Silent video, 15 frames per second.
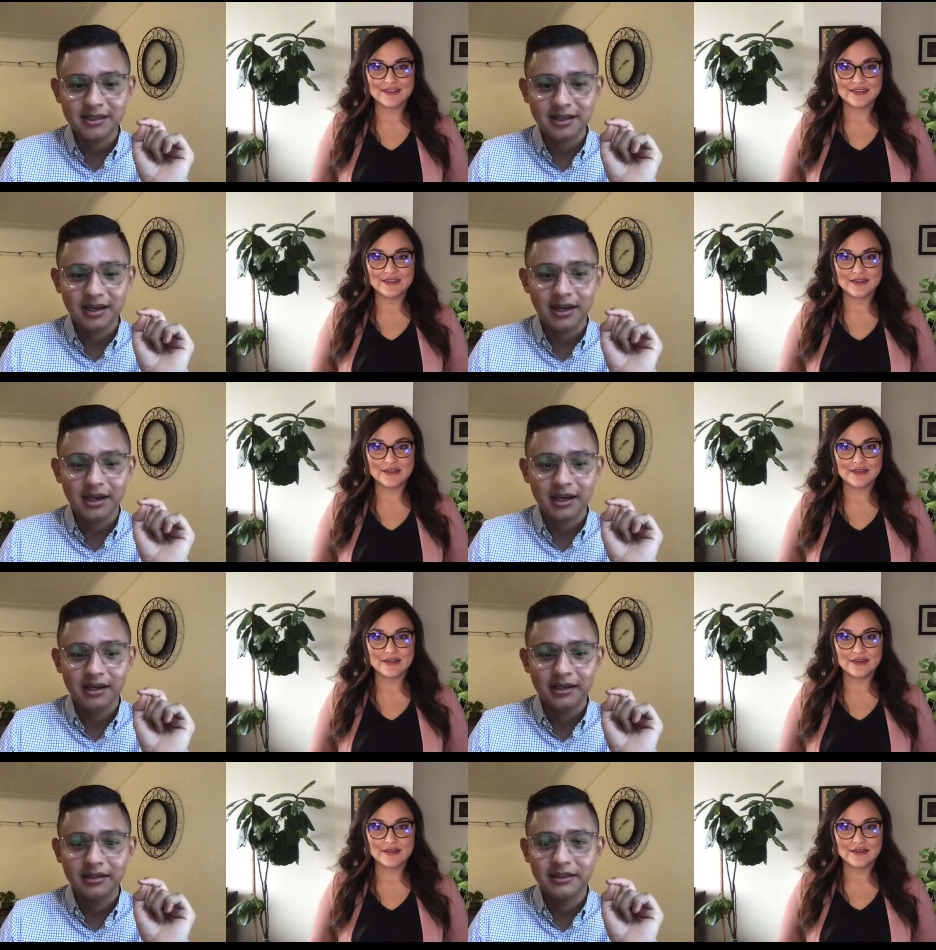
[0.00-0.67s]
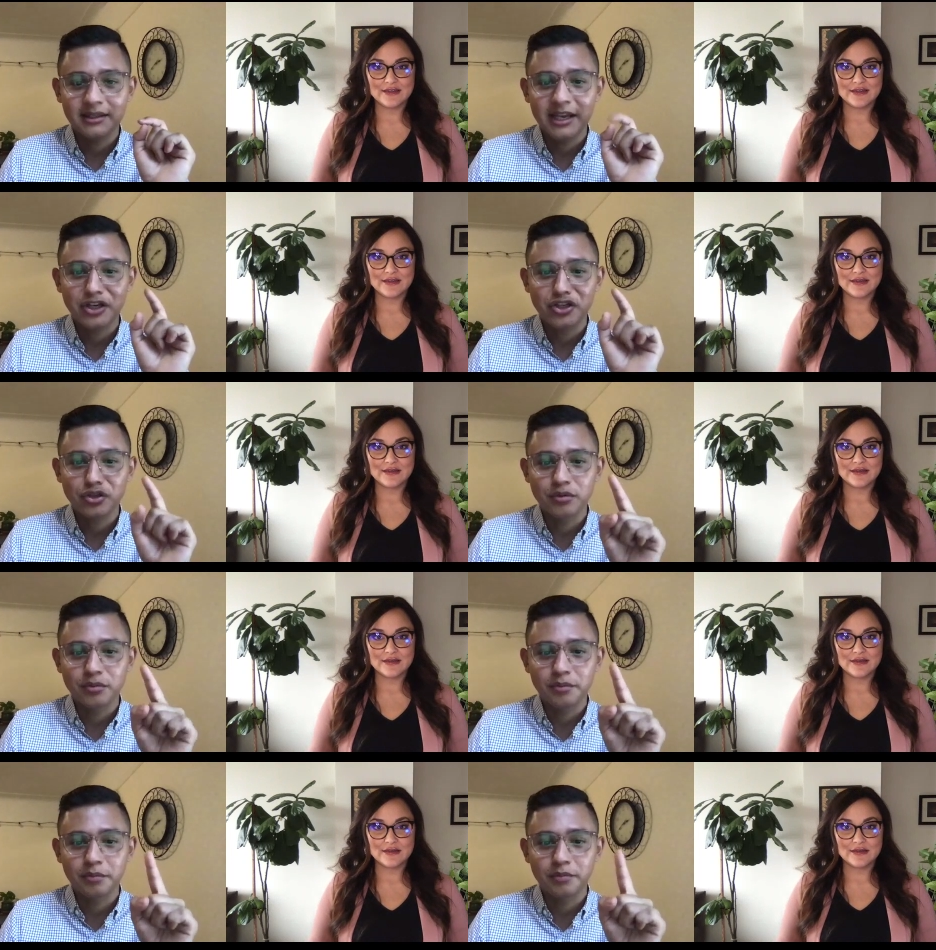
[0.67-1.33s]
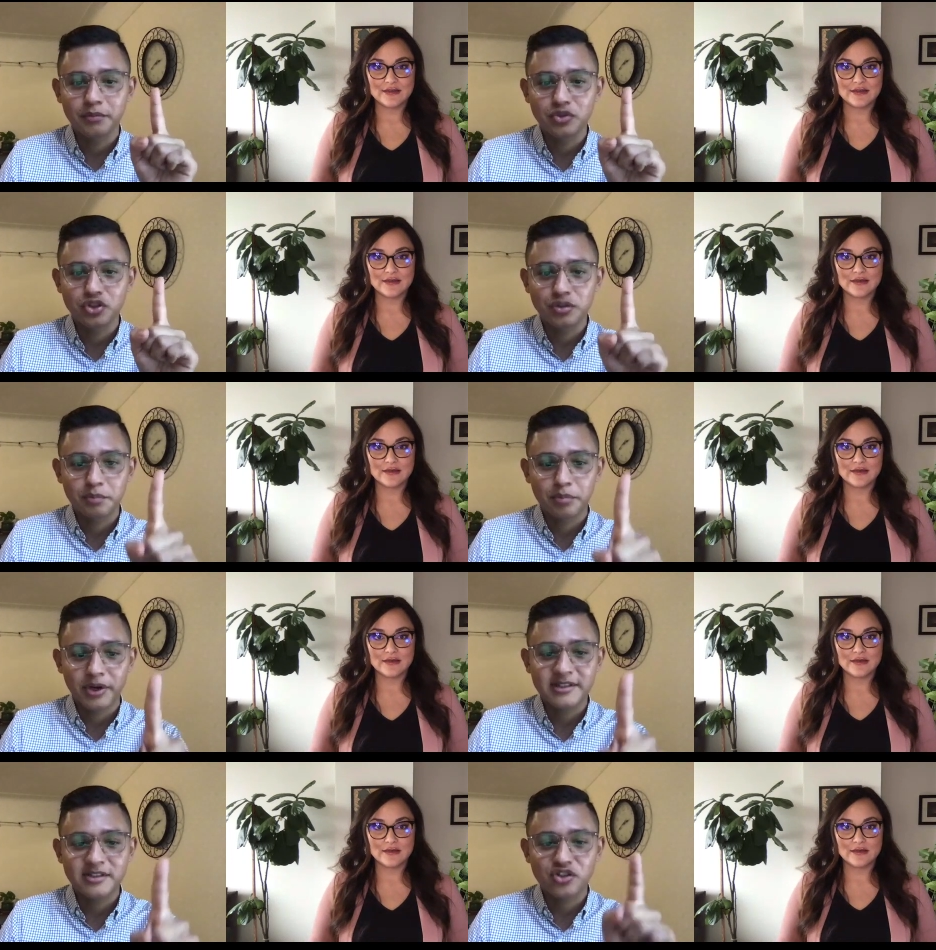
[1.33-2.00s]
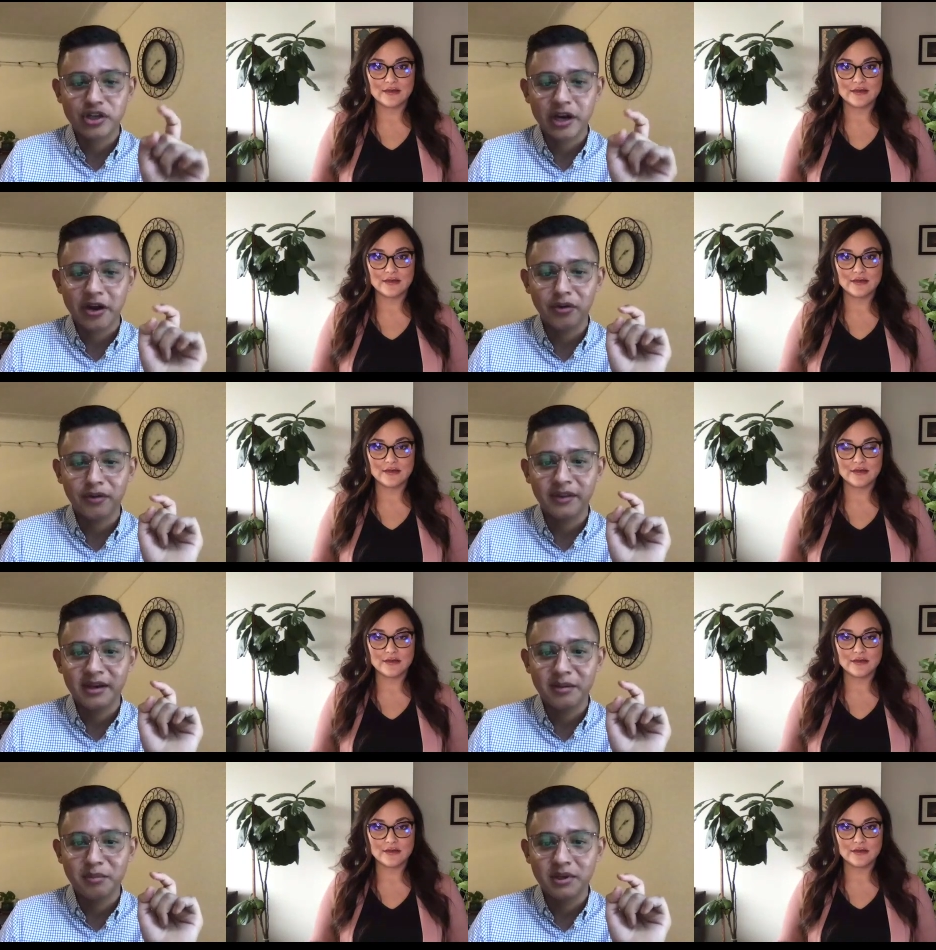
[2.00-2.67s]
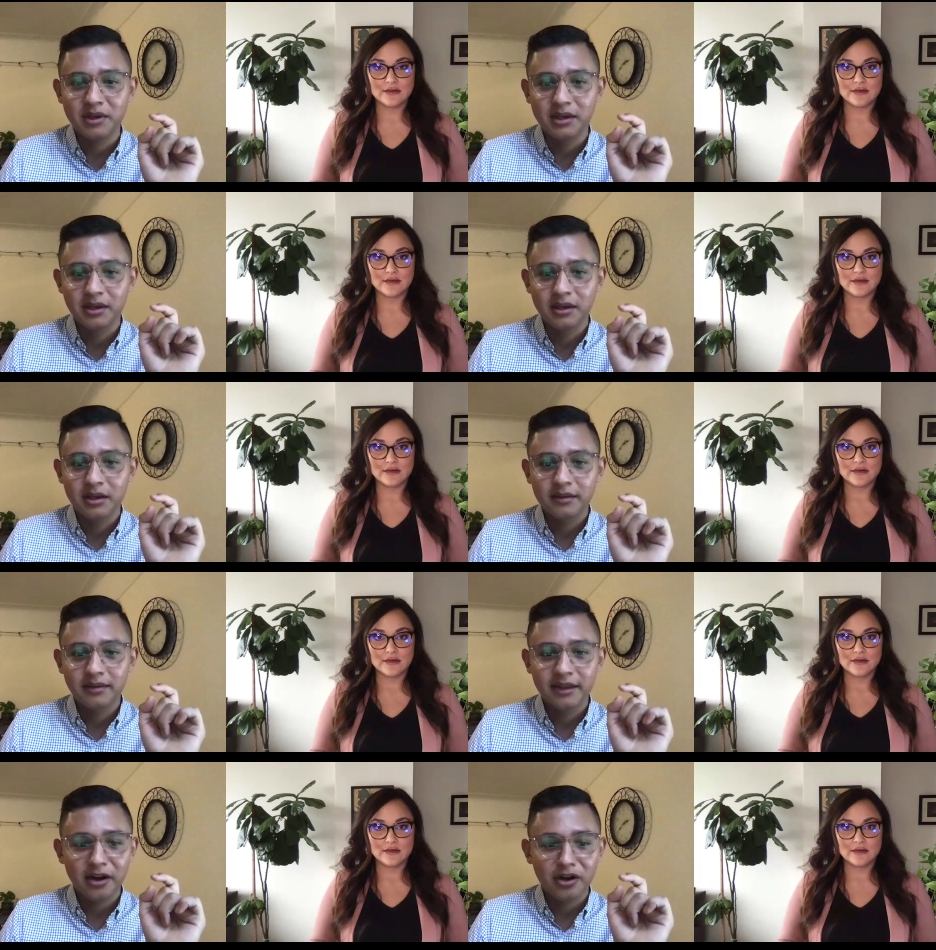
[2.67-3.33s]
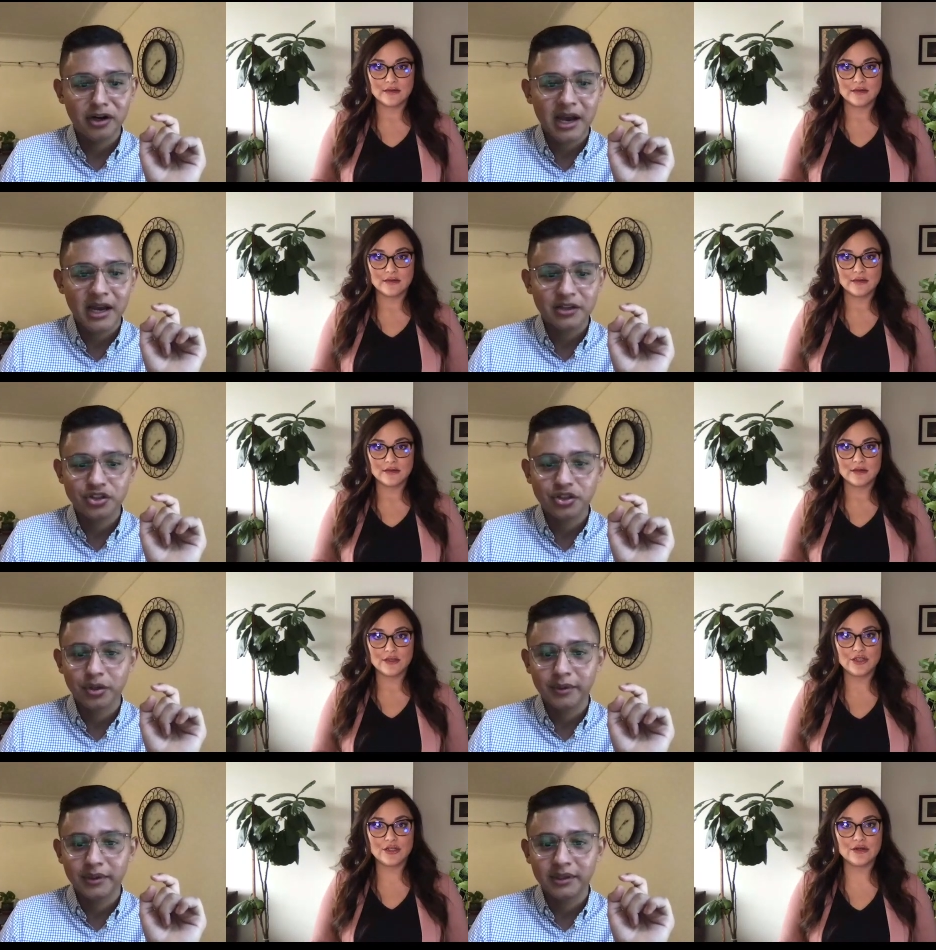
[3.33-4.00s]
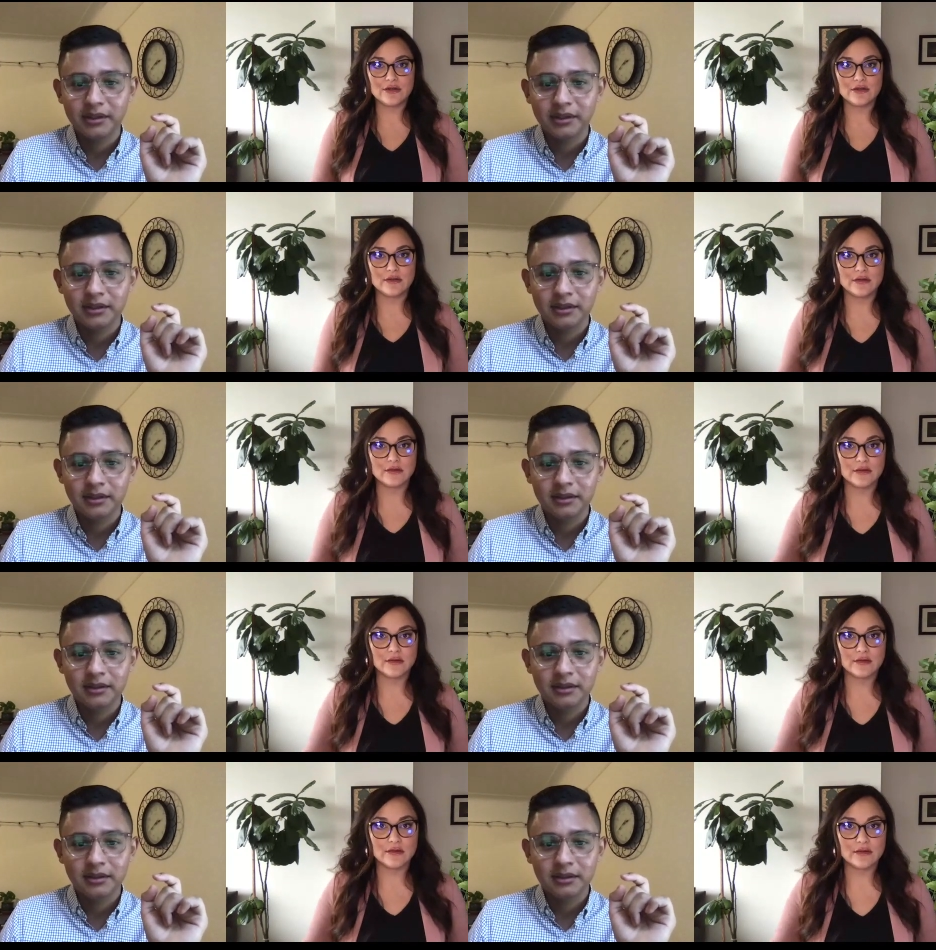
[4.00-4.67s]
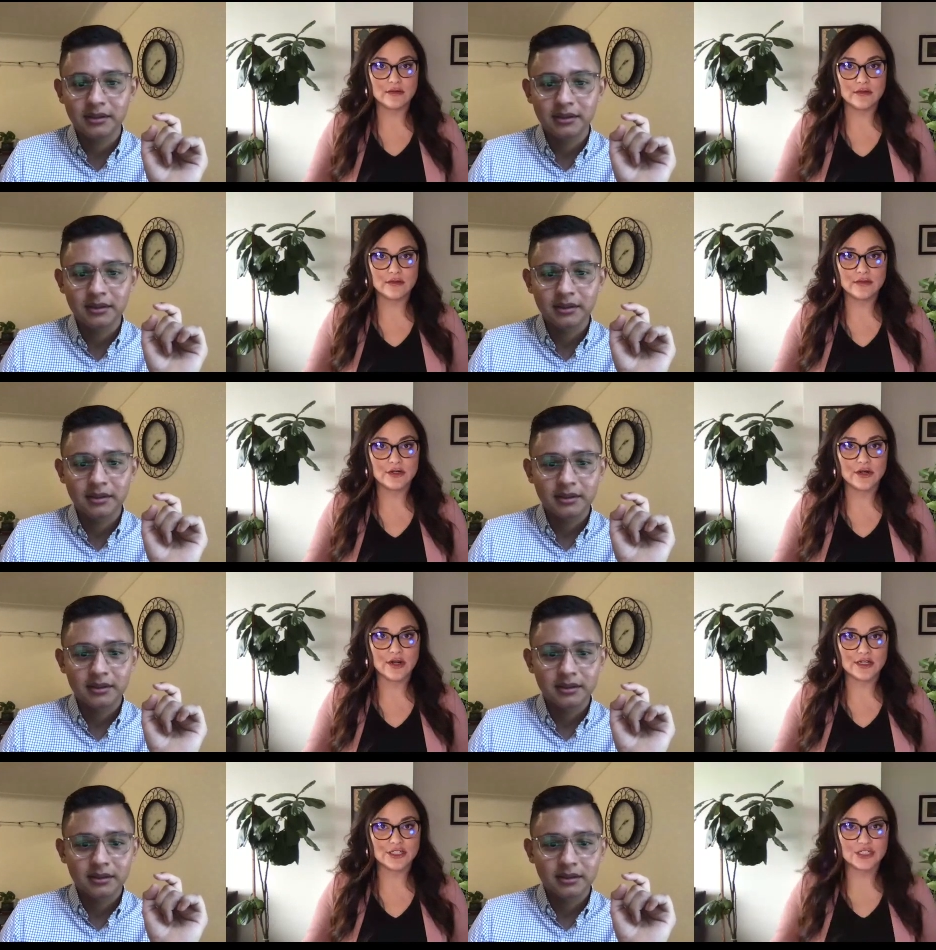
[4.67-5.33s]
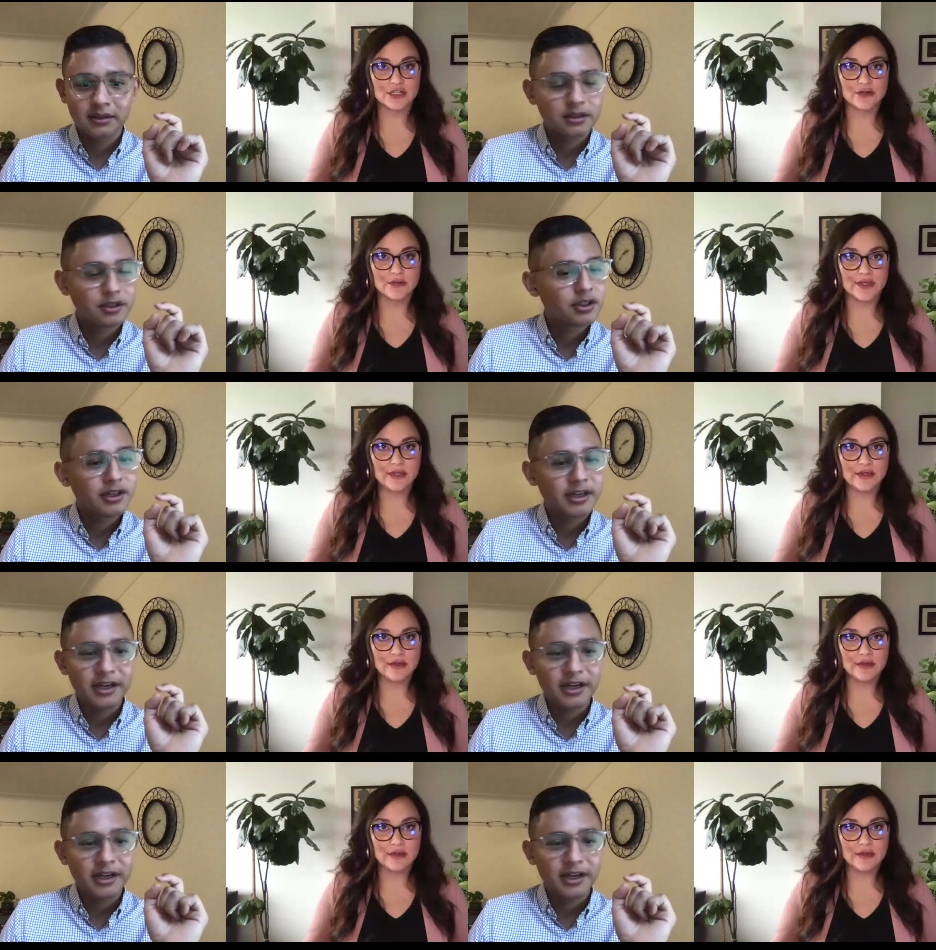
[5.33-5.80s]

Speaker 1: uh, can you press share on them? They are not showing.
Speaker 2: They're not showing?